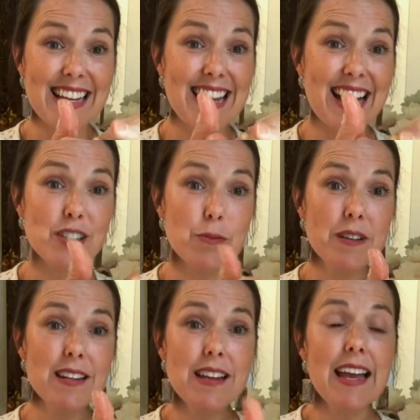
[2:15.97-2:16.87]
Next
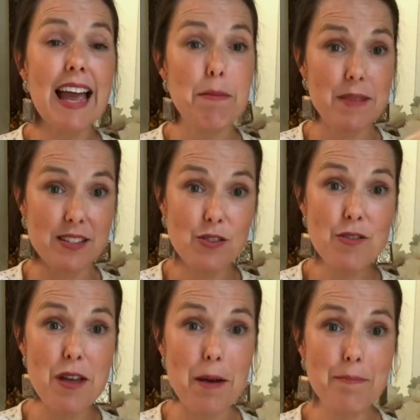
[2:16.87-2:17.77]
one, and Mr.
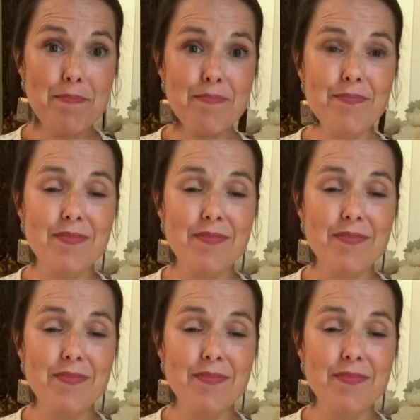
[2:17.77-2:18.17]
Thumb,